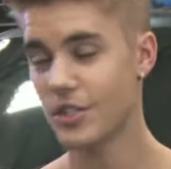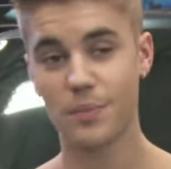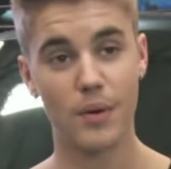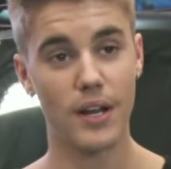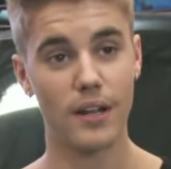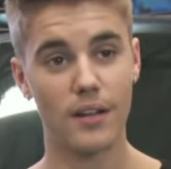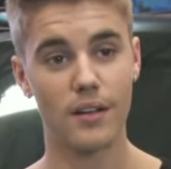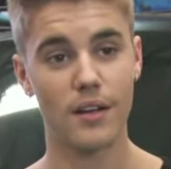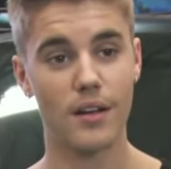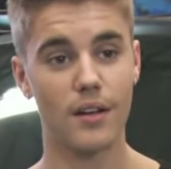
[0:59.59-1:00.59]
just bring
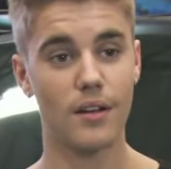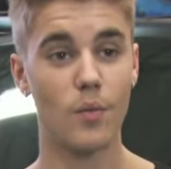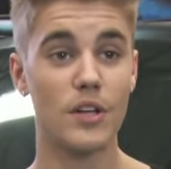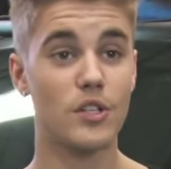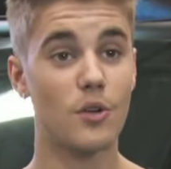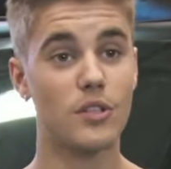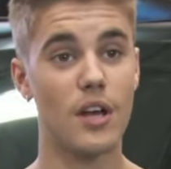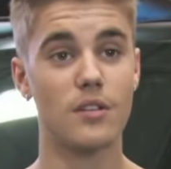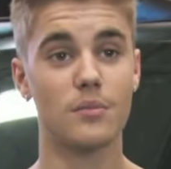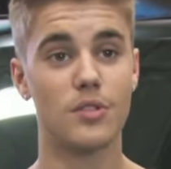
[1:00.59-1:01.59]
uh, West Coast
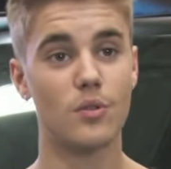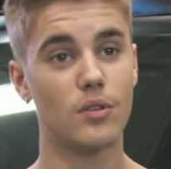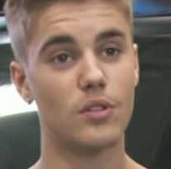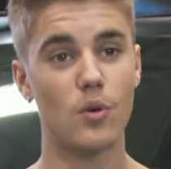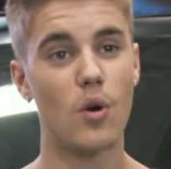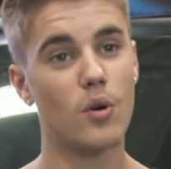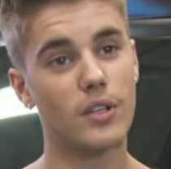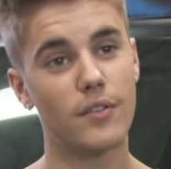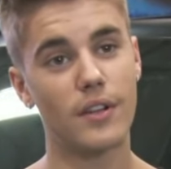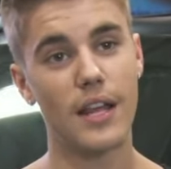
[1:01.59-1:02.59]
Customs to, to a whole
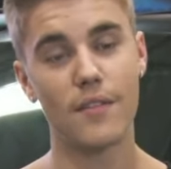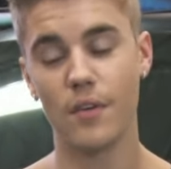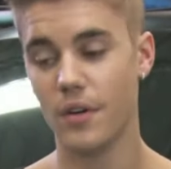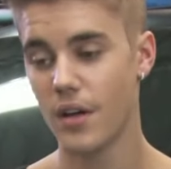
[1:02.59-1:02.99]
different level.